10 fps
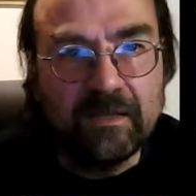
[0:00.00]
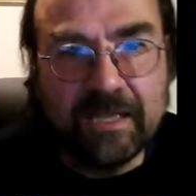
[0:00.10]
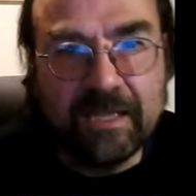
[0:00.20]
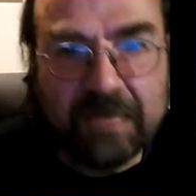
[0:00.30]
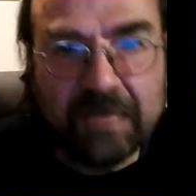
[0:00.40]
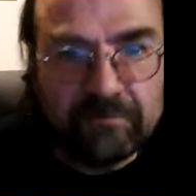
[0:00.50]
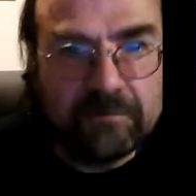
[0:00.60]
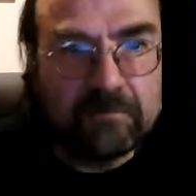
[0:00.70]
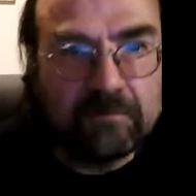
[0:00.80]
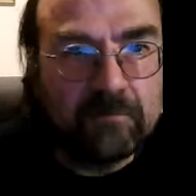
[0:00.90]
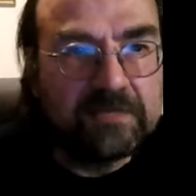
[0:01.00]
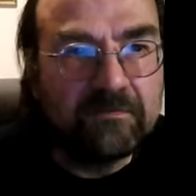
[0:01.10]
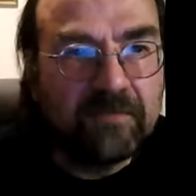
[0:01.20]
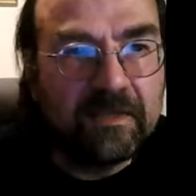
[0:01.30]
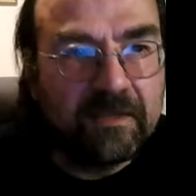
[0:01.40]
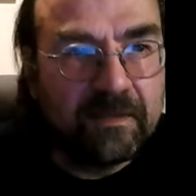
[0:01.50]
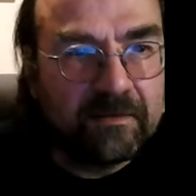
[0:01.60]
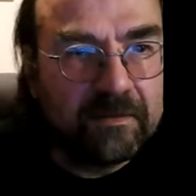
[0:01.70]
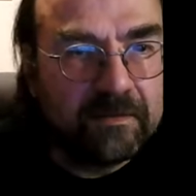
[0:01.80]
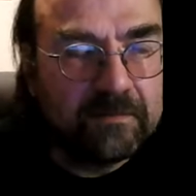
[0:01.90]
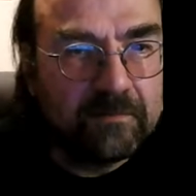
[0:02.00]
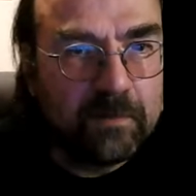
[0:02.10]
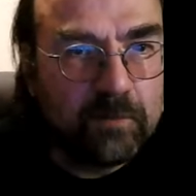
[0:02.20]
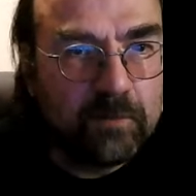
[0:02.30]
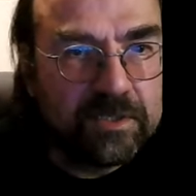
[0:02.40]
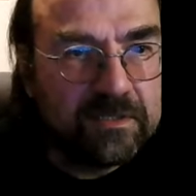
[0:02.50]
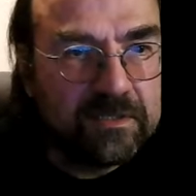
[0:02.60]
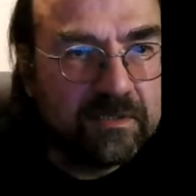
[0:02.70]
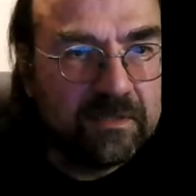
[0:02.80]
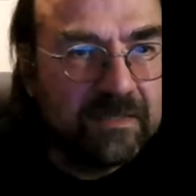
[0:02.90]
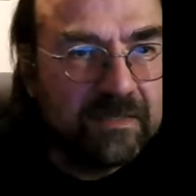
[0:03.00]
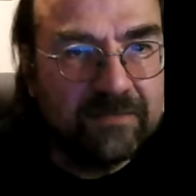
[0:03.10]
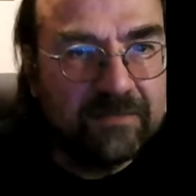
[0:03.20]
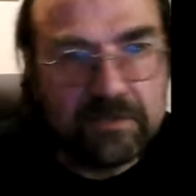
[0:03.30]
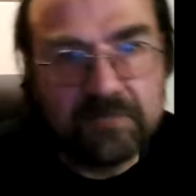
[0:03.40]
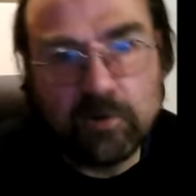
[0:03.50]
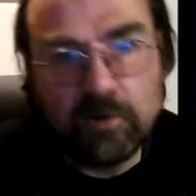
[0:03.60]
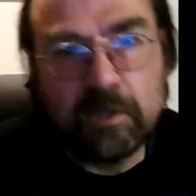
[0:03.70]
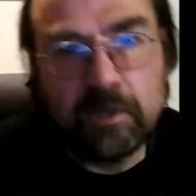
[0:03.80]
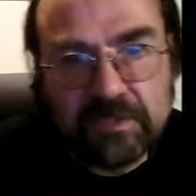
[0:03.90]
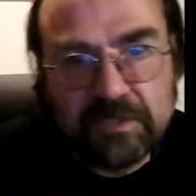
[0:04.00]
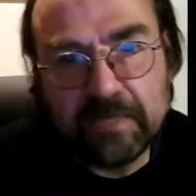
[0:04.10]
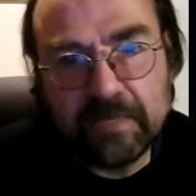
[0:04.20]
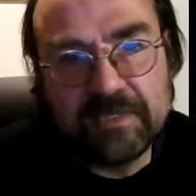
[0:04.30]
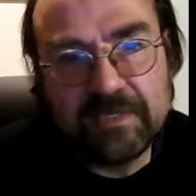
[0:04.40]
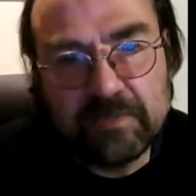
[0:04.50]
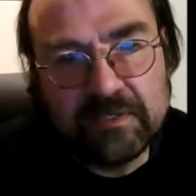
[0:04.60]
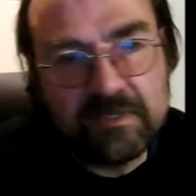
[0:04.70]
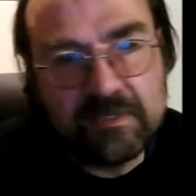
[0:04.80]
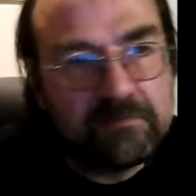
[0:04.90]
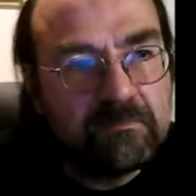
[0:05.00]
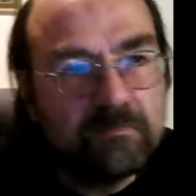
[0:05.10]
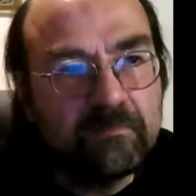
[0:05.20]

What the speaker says: irrelevant ways of thinking, I think, in which there are lots of arguments about skepticism,